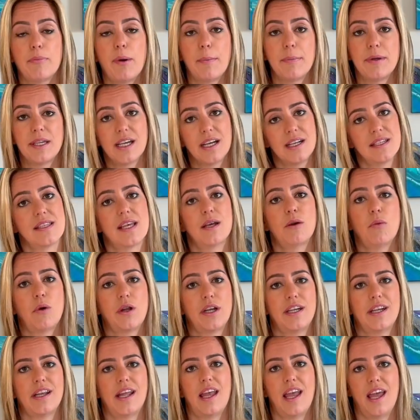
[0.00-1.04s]
But because I
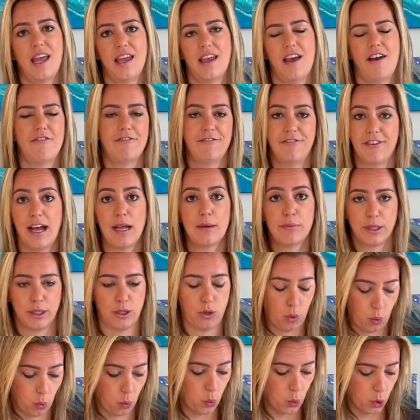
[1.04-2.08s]
wanted a
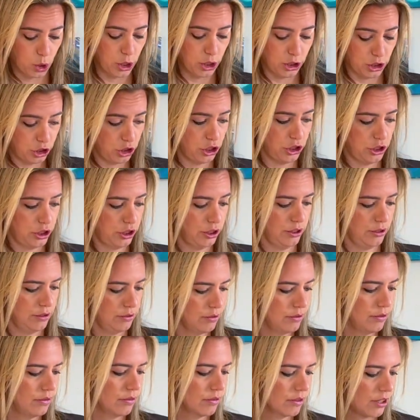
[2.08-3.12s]
vibrant orange
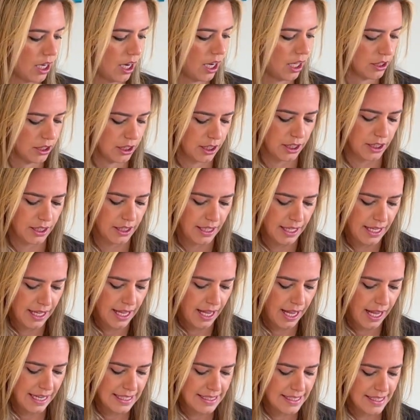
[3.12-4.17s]
color, I